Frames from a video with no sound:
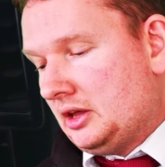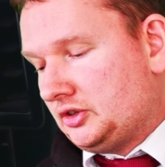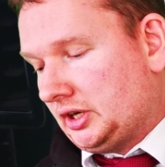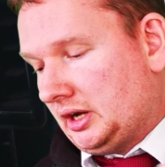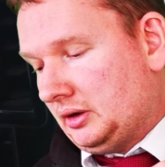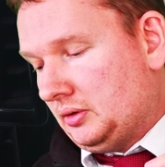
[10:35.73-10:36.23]

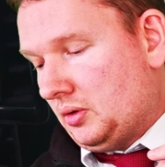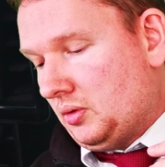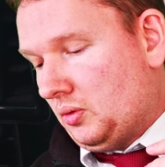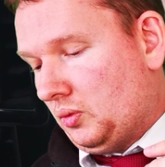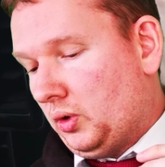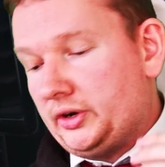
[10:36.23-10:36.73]
So
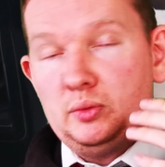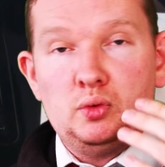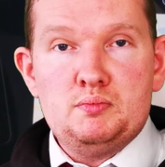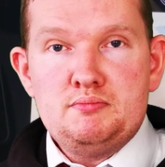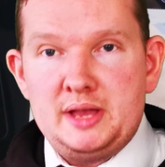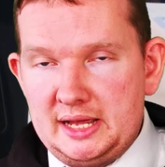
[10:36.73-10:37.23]
what it
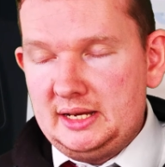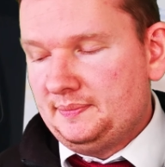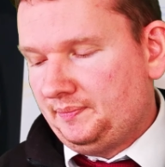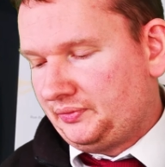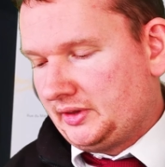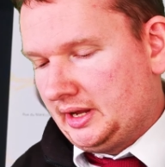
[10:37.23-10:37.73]
will
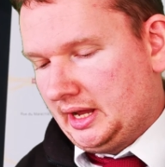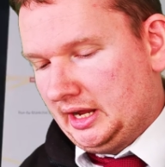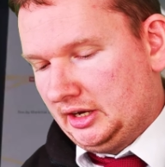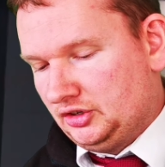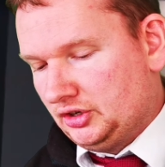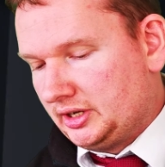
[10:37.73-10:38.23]
mean
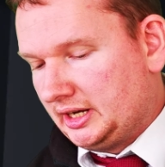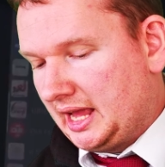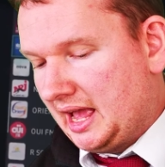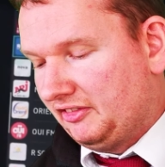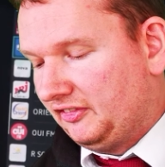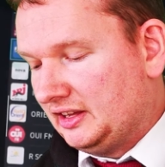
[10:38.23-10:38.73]
is you're going to
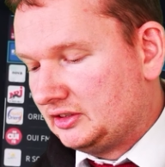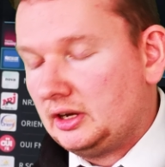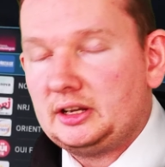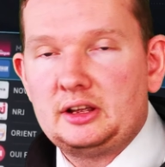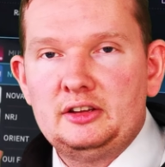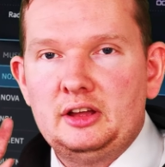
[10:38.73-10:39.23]
get things
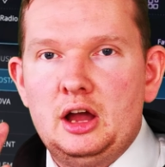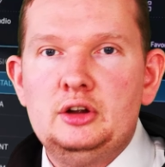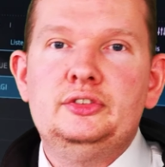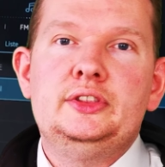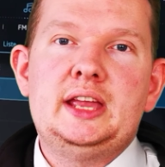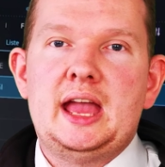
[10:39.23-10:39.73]
like
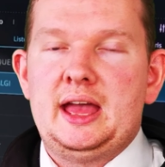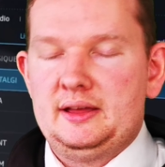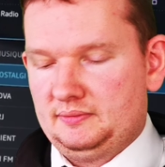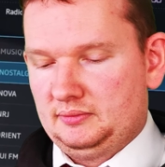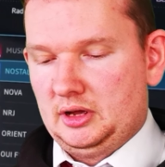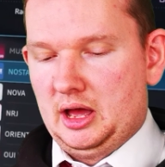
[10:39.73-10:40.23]

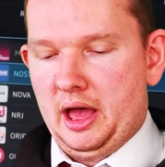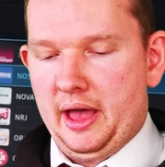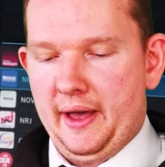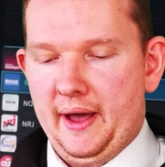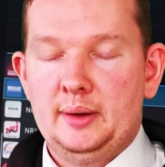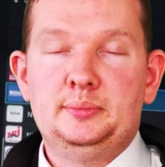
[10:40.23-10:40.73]
over-the-air
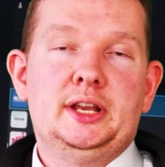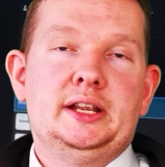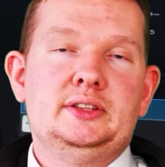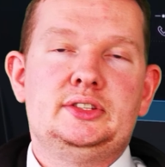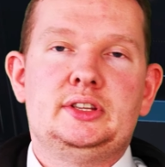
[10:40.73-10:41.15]
updates.